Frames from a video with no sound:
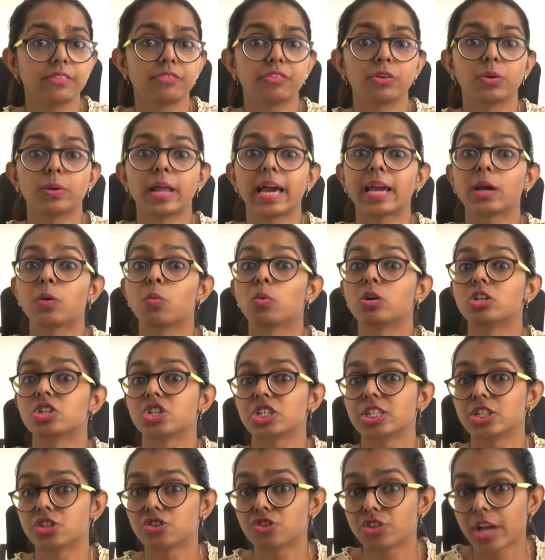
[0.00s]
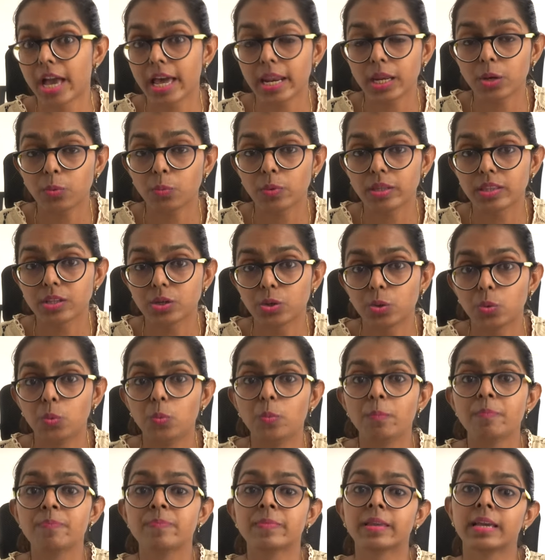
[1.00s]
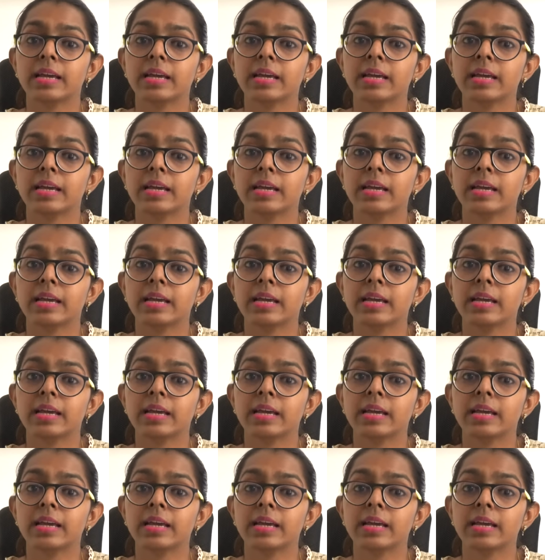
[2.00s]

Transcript: if you like what she's sharing with you,